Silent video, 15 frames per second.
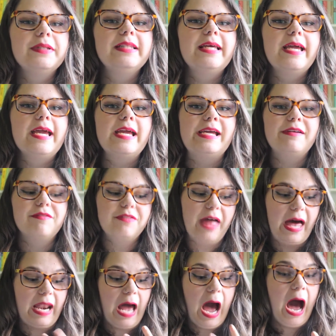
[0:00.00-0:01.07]
believe
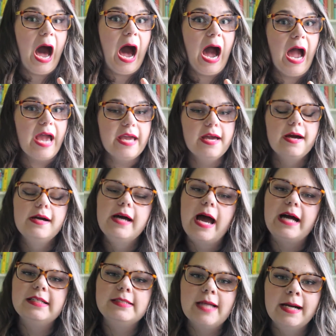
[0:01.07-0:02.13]
that I
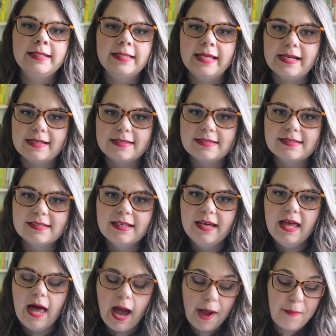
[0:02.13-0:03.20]
had done this.
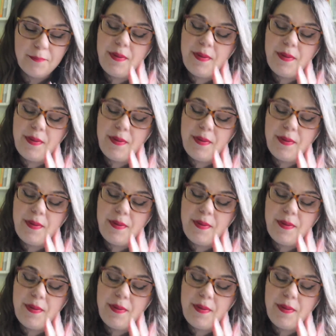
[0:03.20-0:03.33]
I